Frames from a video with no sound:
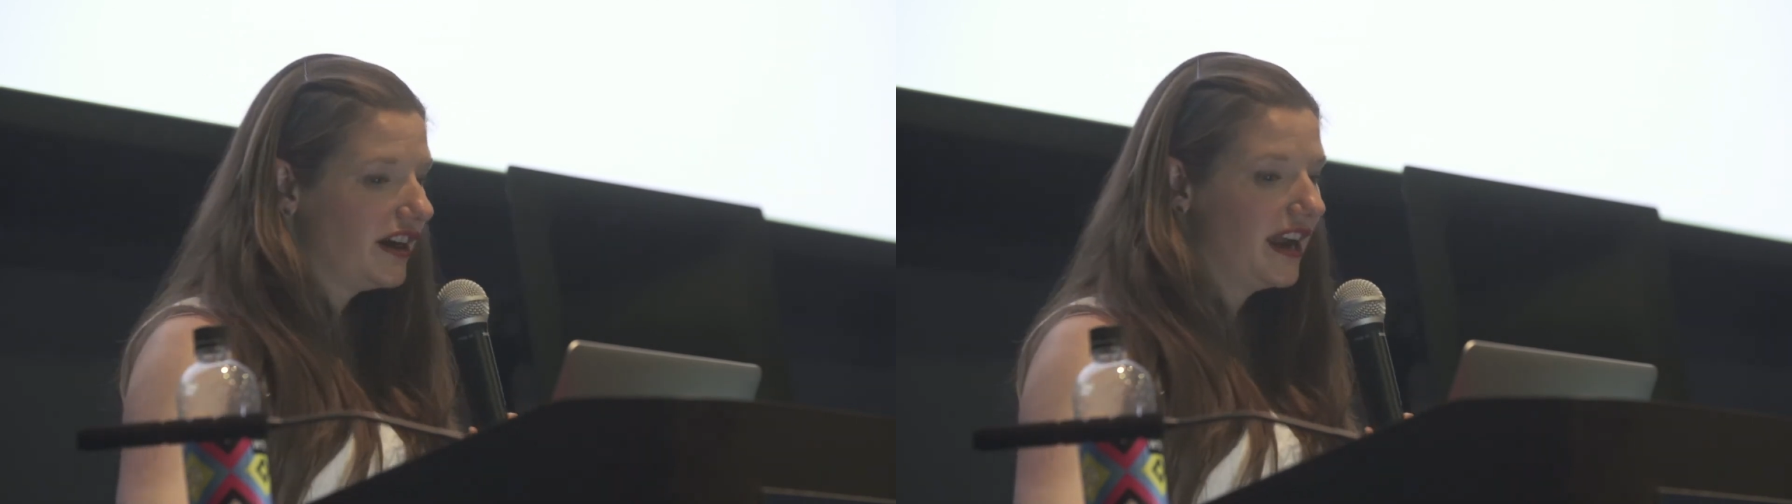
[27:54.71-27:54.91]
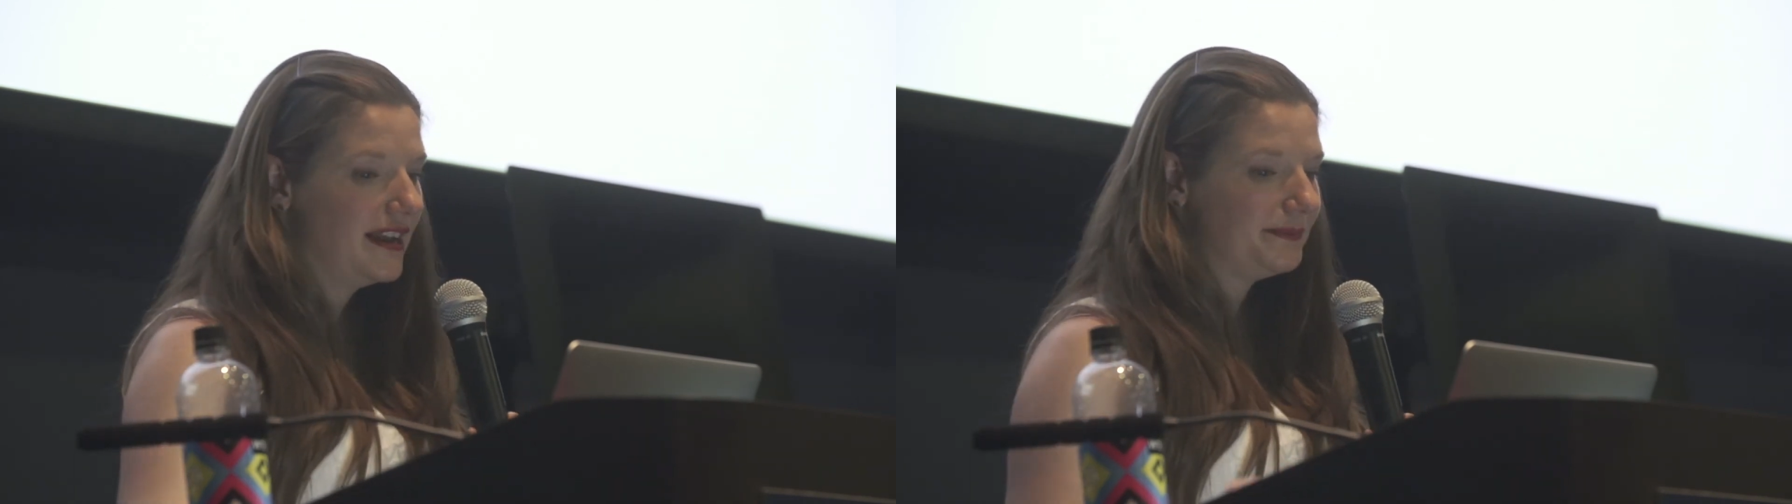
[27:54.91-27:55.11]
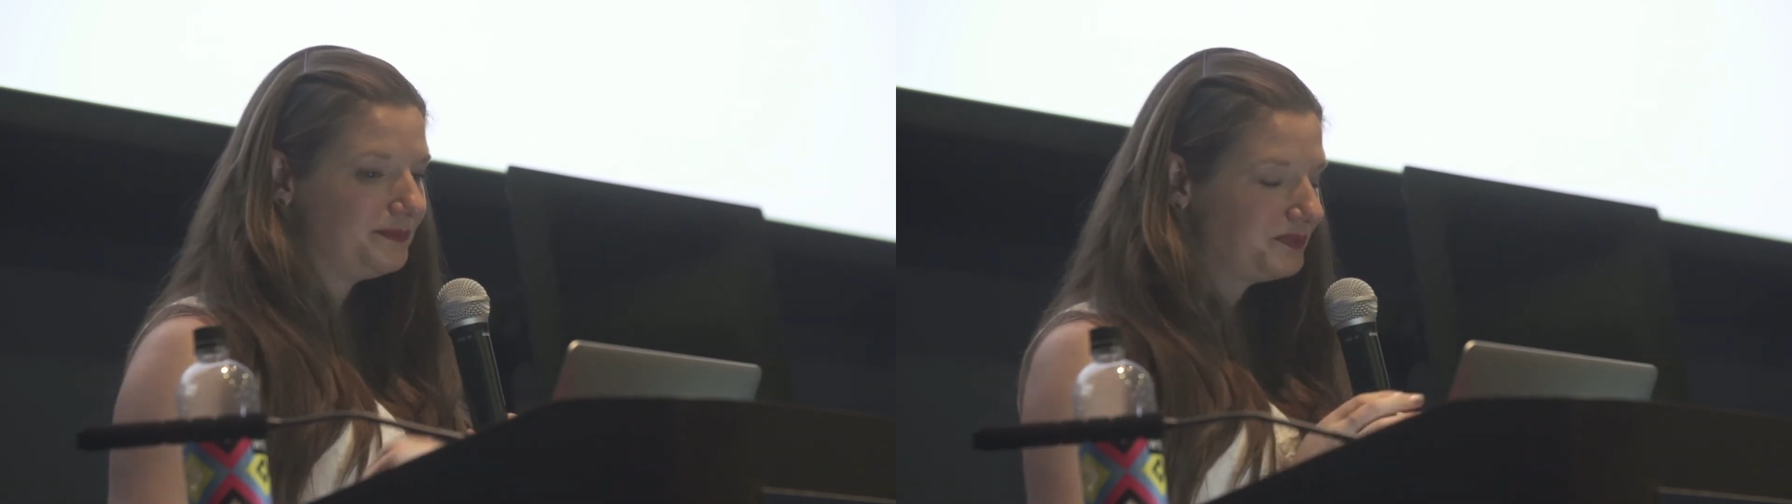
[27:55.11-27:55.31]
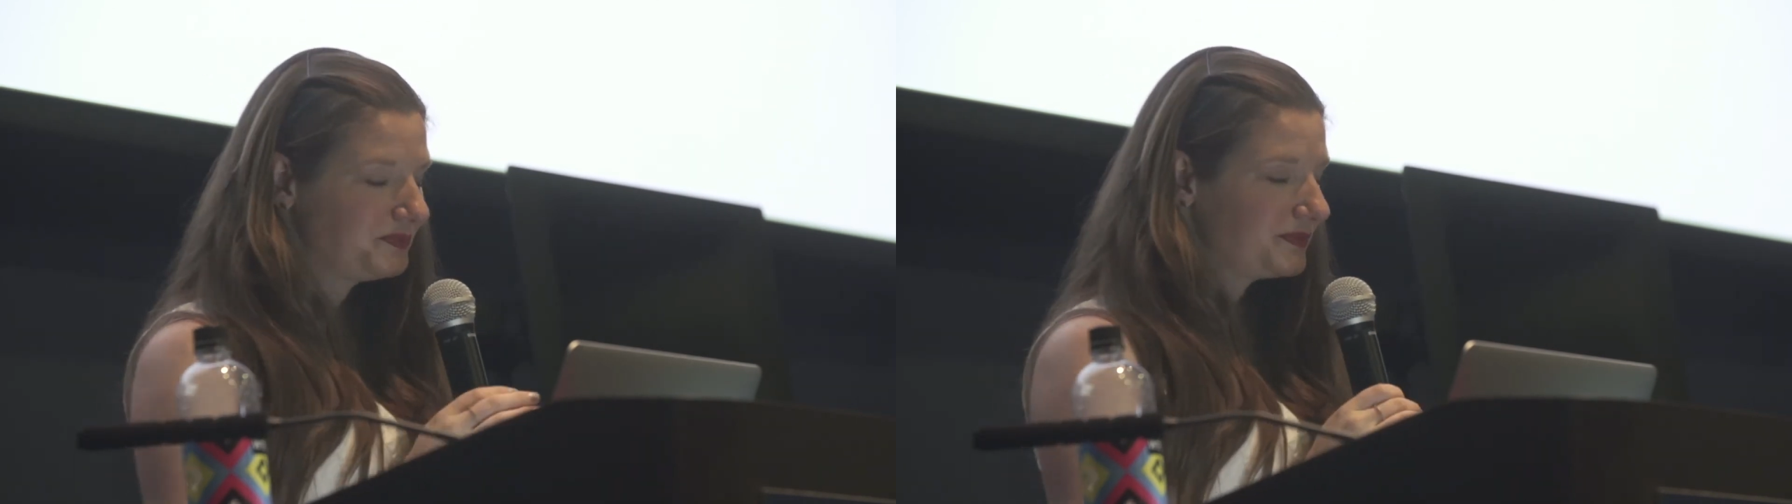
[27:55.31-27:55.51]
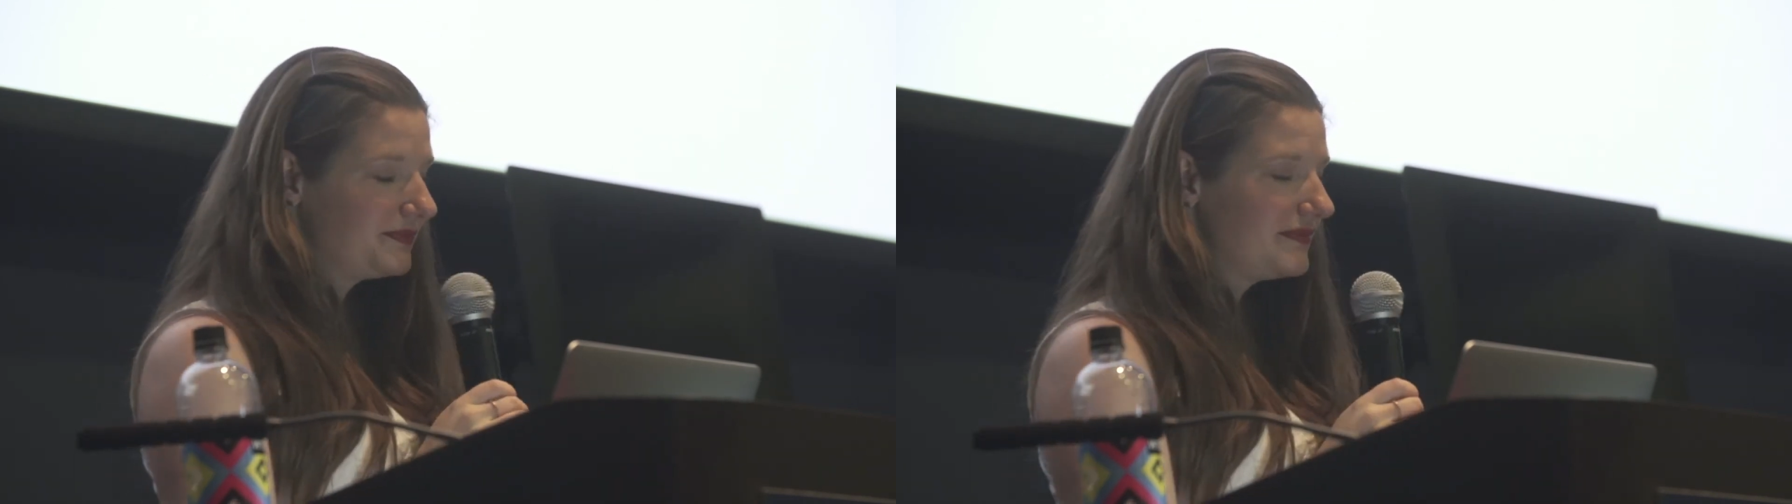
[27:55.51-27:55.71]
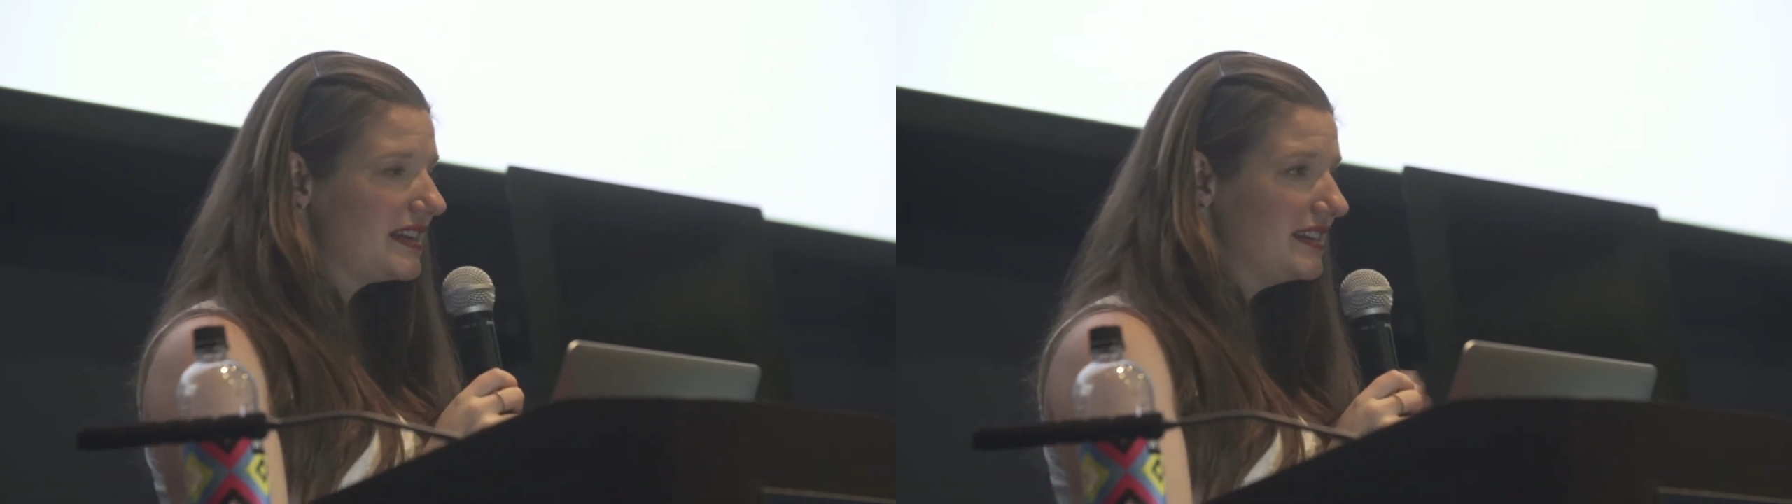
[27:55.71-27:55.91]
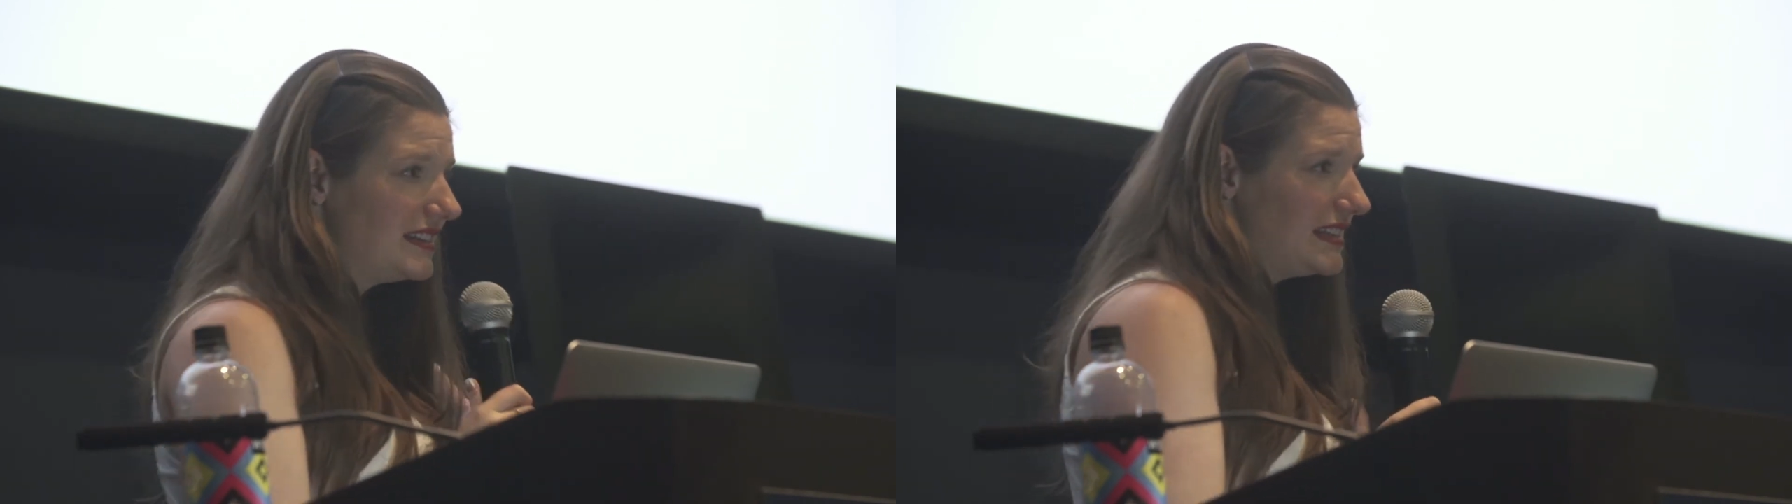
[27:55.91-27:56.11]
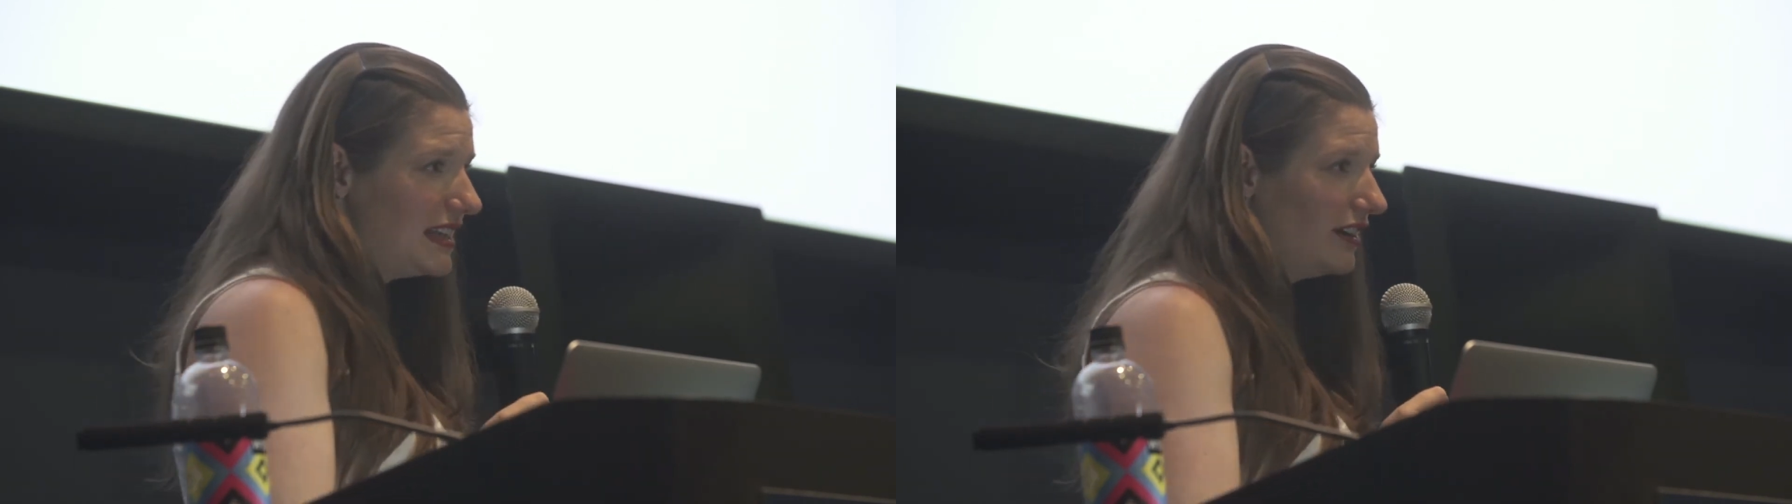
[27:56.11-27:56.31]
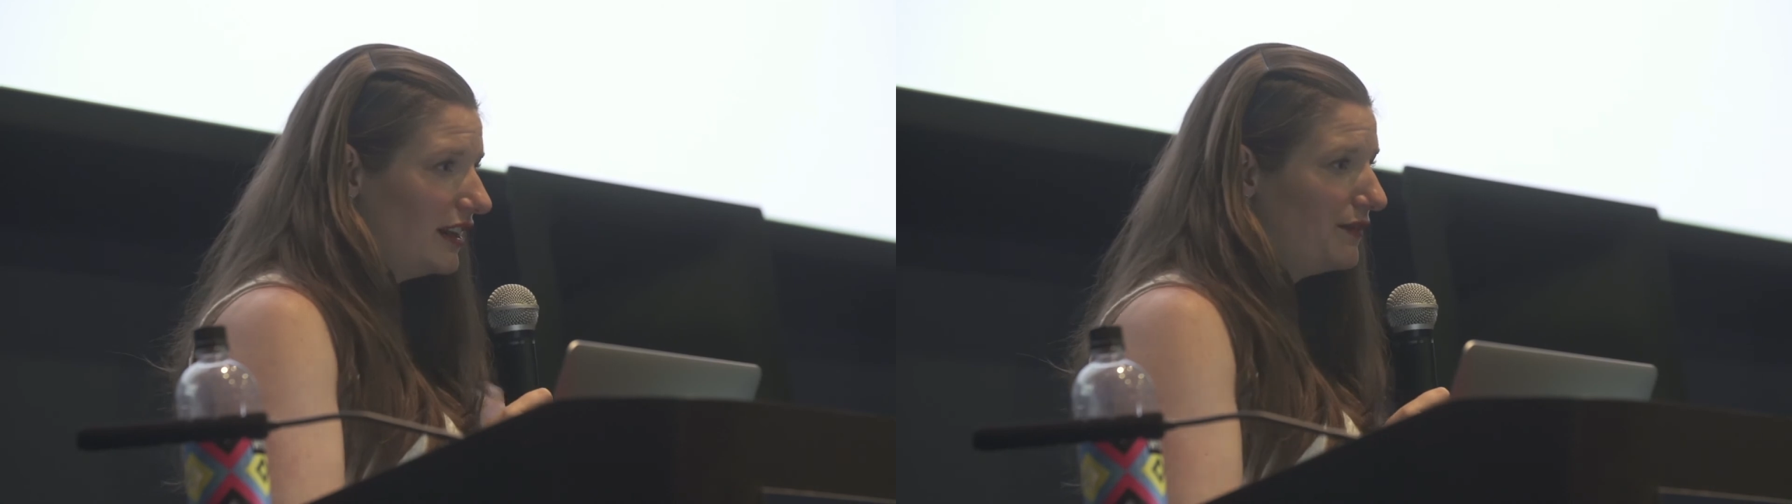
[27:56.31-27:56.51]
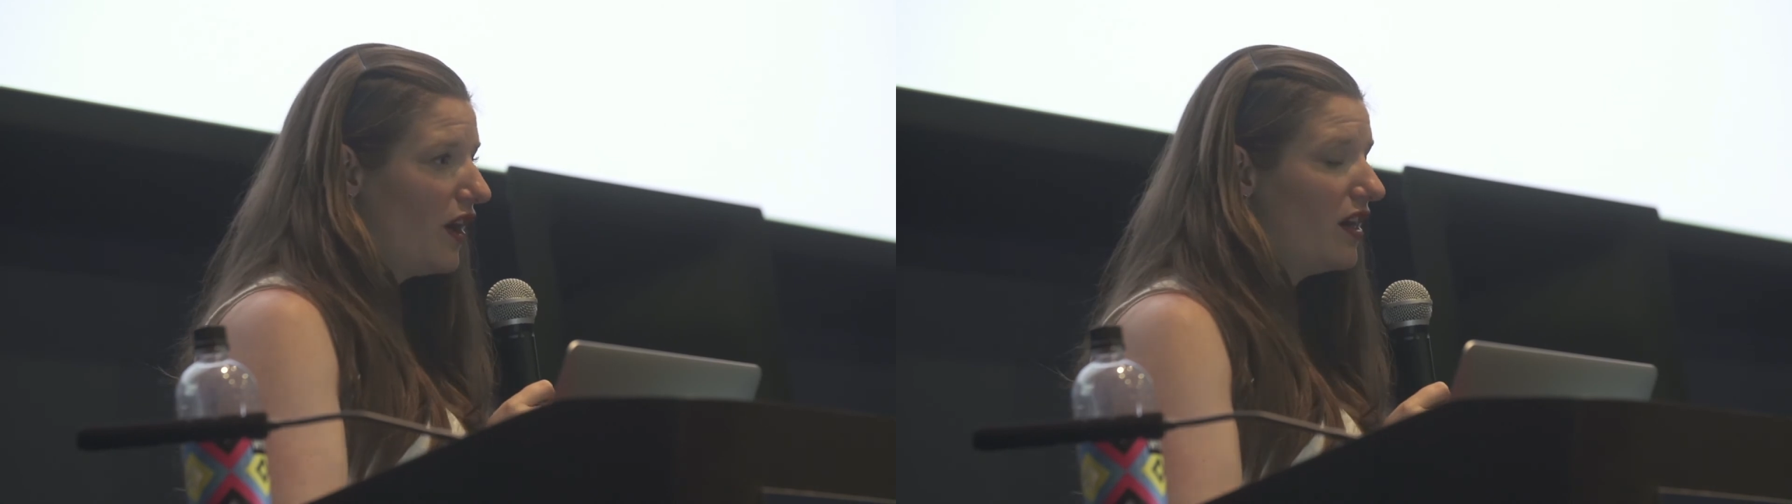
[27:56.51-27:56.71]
great necessarily for